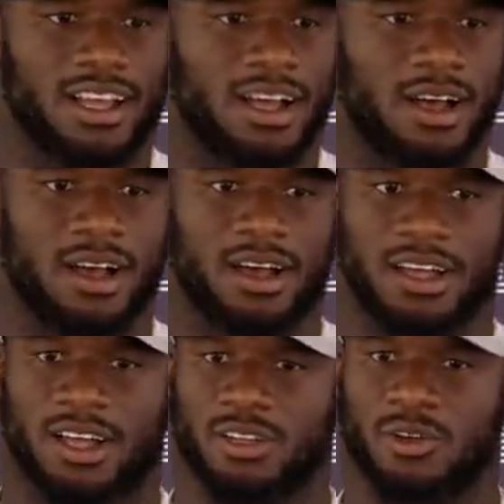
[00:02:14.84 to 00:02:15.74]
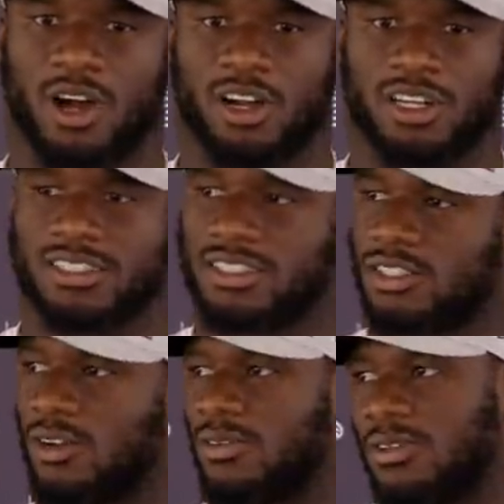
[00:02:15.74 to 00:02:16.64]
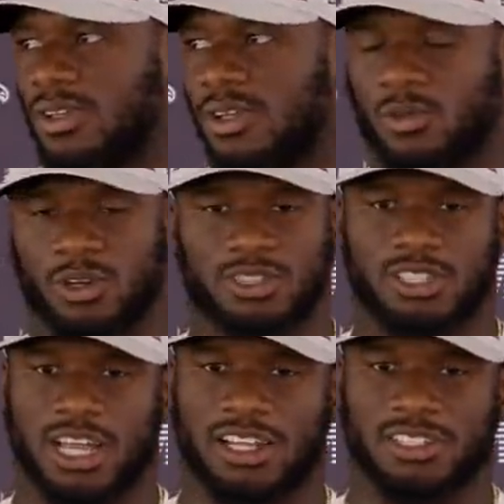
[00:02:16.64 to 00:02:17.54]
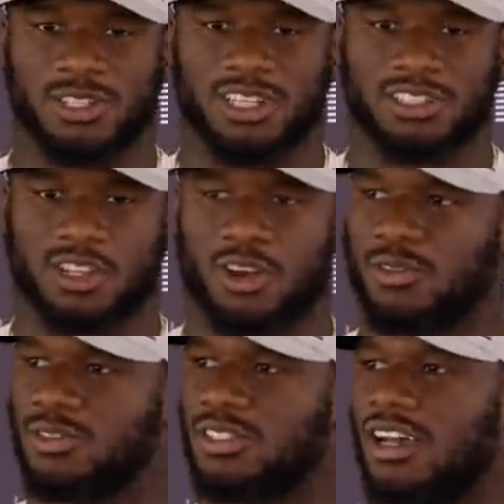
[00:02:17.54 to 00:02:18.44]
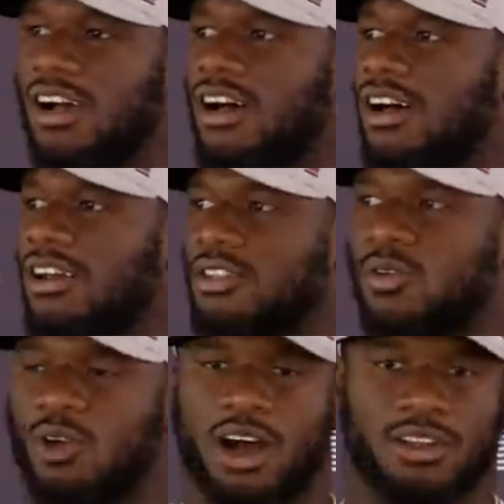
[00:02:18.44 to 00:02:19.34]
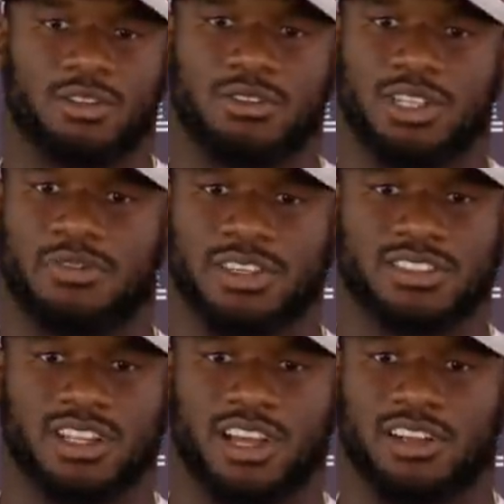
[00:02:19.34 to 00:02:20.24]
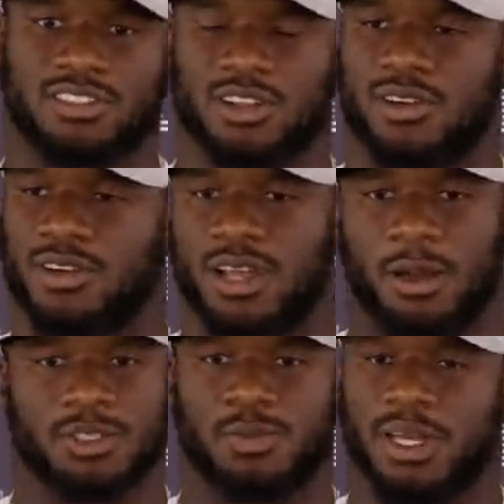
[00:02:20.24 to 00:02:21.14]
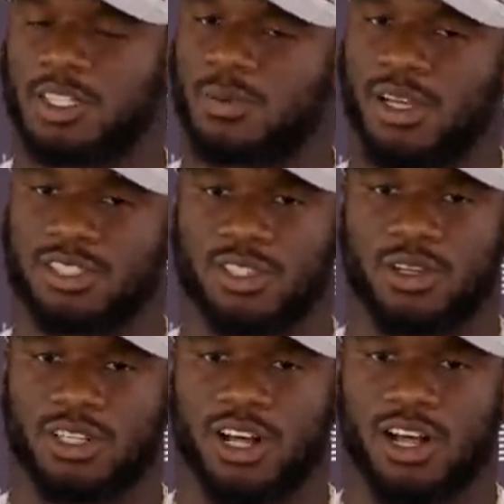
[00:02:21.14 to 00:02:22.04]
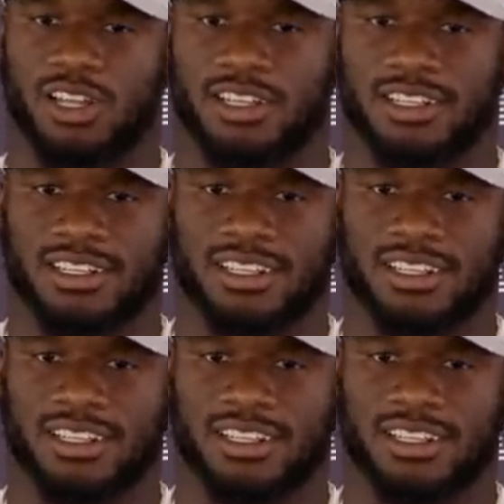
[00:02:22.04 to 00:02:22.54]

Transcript: uh, a new hunger. So we're gonna see how this year goes. Uh, new uh, new defense to learn. So I'm just being a sponge, soaking it all in.